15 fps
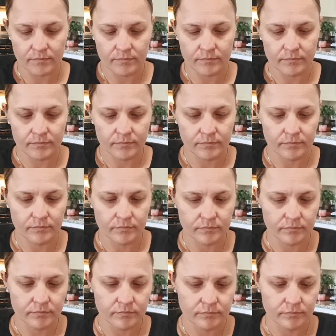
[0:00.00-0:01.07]

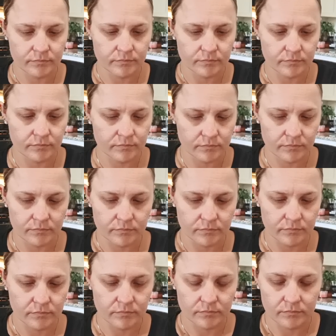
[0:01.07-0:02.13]

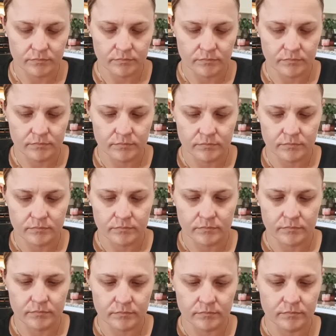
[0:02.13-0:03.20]

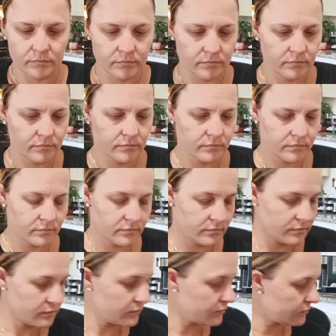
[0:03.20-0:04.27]

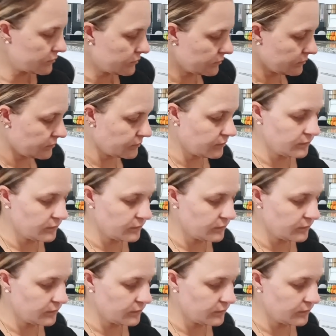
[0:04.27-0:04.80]
Nothing is said.